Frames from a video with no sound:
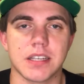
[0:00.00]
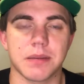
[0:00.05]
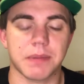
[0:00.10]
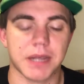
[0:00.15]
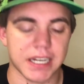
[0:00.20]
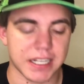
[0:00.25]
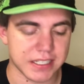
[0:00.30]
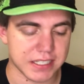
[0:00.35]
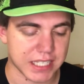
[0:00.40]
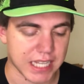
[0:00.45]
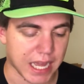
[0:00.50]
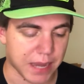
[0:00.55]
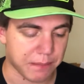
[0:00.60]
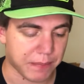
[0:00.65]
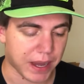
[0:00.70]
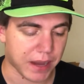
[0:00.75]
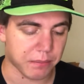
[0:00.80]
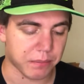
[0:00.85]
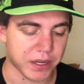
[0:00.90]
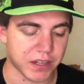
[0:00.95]
up getting his lap
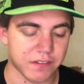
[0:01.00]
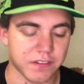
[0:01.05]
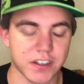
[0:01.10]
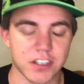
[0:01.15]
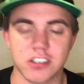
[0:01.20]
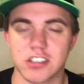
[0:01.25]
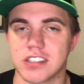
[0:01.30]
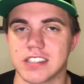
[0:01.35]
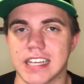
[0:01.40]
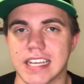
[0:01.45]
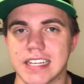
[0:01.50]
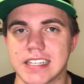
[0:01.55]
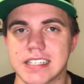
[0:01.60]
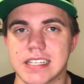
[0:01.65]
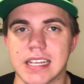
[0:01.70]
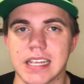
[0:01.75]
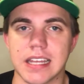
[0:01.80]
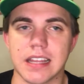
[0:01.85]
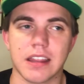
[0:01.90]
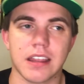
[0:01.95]
back, but he finishes
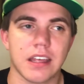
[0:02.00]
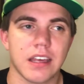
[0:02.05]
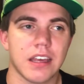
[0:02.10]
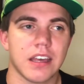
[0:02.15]
18th.